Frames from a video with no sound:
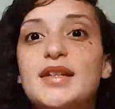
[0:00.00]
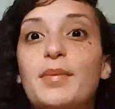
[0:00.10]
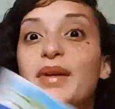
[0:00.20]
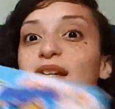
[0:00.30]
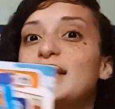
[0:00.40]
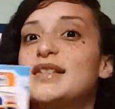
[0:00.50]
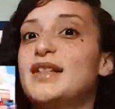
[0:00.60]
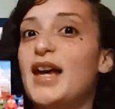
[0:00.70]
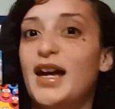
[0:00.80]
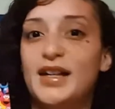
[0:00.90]
Next up is
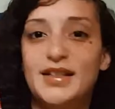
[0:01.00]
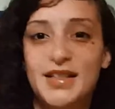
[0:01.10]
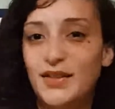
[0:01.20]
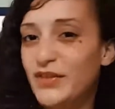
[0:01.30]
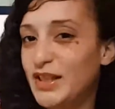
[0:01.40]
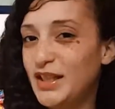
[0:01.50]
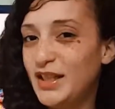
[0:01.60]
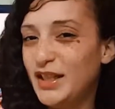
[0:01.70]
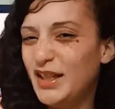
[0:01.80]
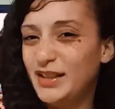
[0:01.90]

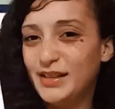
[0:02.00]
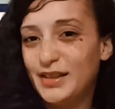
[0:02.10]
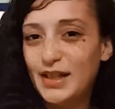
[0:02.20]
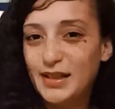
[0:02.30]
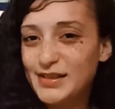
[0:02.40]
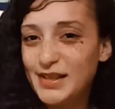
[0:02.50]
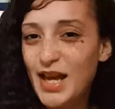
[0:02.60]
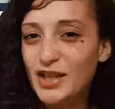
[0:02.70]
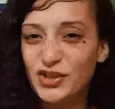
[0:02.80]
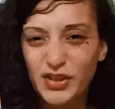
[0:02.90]
activity and
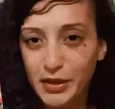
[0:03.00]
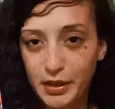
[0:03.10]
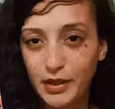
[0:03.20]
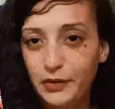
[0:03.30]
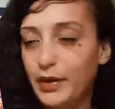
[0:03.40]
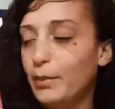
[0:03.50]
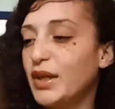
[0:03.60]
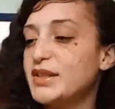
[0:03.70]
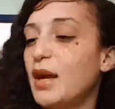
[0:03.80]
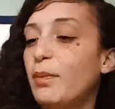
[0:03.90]
slash like coloring
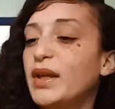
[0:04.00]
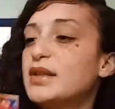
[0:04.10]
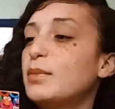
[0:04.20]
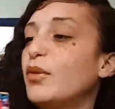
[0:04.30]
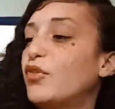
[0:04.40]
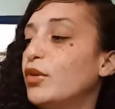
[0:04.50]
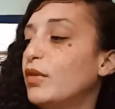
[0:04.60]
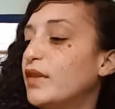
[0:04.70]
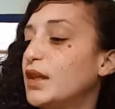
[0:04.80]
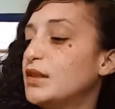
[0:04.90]
books. I picked up a few
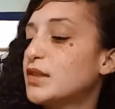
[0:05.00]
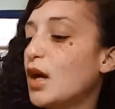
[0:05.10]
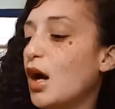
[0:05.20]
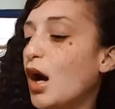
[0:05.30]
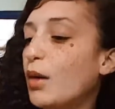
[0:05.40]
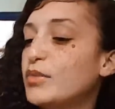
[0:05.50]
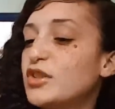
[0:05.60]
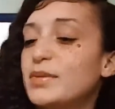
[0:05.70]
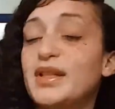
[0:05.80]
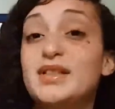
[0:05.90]
of these
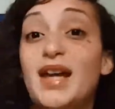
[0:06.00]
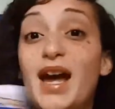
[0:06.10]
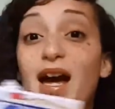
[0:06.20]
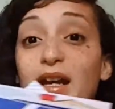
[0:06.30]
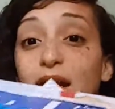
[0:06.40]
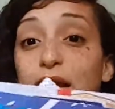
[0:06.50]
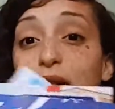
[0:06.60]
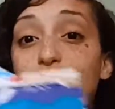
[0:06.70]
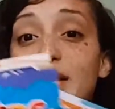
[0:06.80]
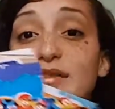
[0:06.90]
just because they had a
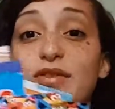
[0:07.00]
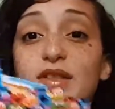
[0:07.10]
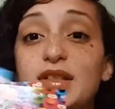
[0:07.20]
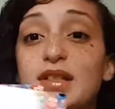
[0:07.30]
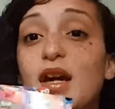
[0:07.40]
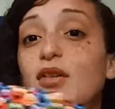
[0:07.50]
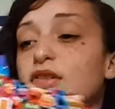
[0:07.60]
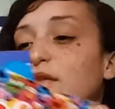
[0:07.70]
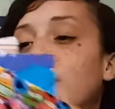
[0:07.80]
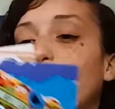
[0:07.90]
lot of different
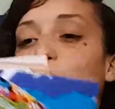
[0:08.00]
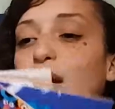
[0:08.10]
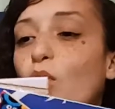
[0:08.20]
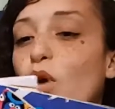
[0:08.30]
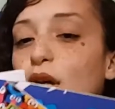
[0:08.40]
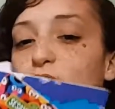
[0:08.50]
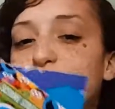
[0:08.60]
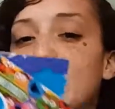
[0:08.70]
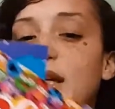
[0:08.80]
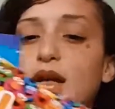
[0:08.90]
styles of them, and I wanted
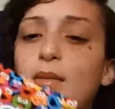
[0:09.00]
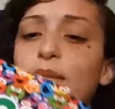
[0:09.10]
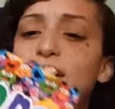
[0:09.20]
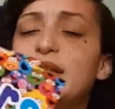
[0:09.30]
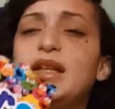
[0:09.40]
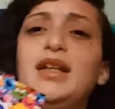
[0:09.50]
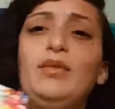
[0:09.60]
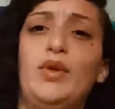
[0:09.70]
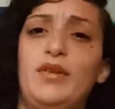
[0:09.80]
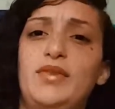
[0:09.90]
to get basically
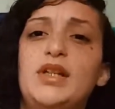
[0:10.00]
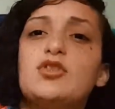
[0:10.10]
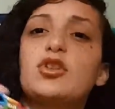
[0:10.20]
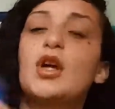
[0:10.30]
one of each.